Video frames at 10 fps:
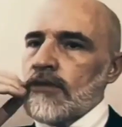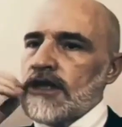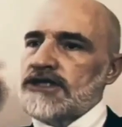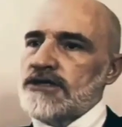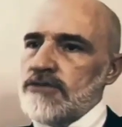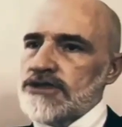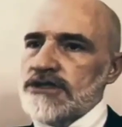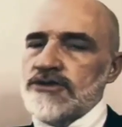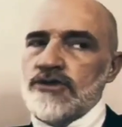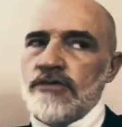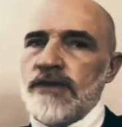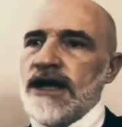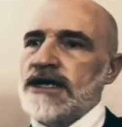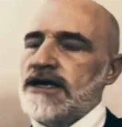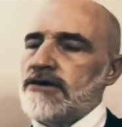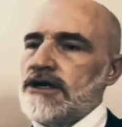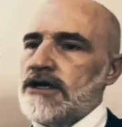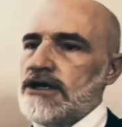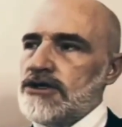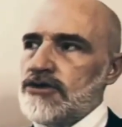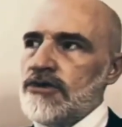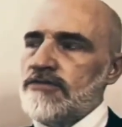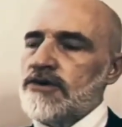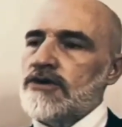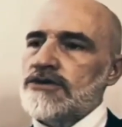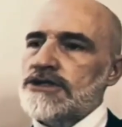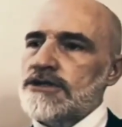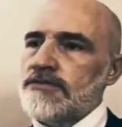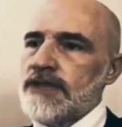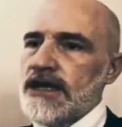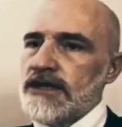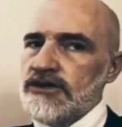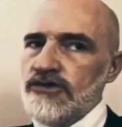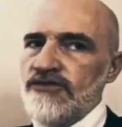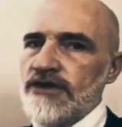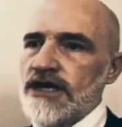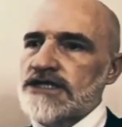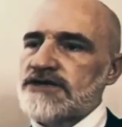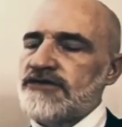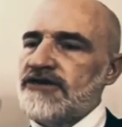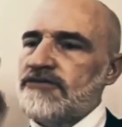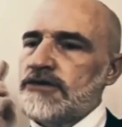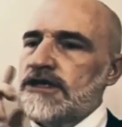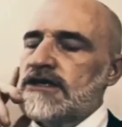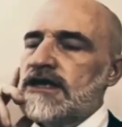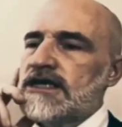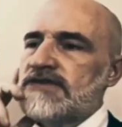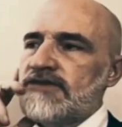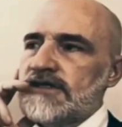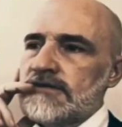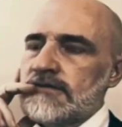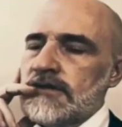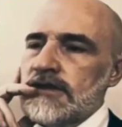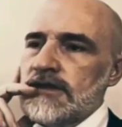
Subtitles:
It's the Muslims who are pioneering a new approach and a new philosophy of political activism